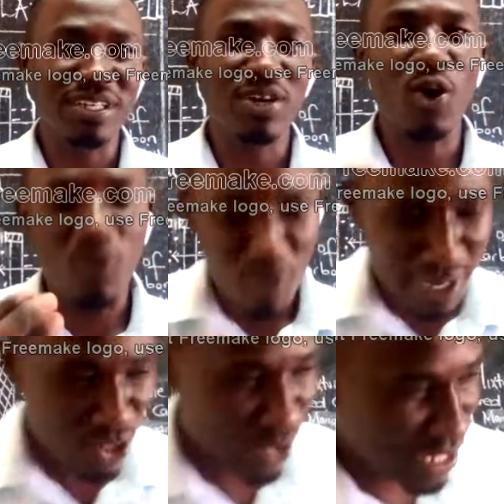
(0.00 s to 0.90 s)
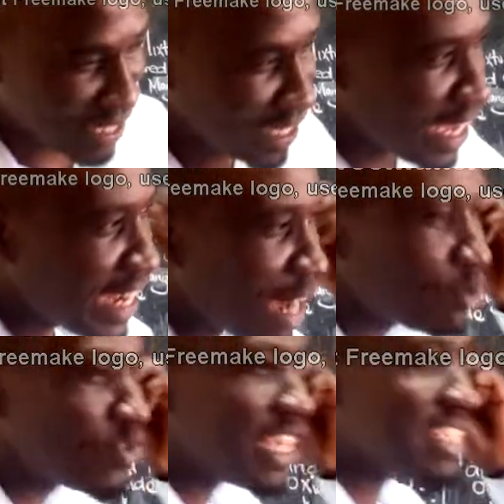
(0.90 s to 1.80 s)
of mercury. Now
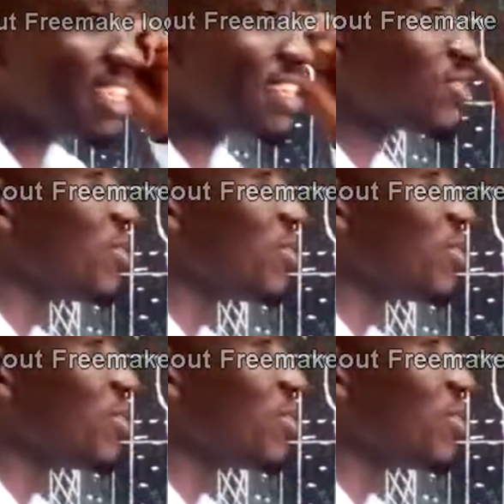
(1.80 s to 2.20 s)
today's lesson,